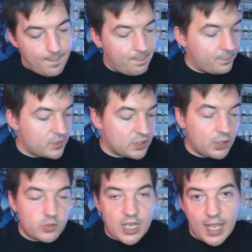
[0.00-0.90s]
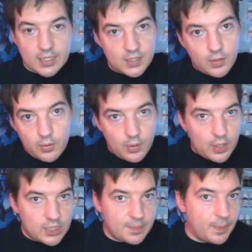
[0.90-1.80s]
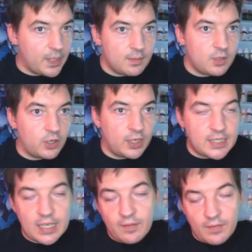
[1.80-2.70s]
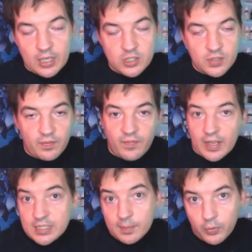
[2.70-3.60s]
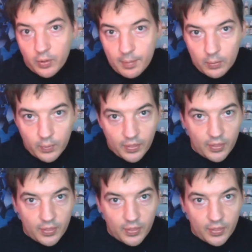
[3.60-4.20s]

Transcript: Slow jacks, slow units, but you're going to take advantage of advanced deployment with...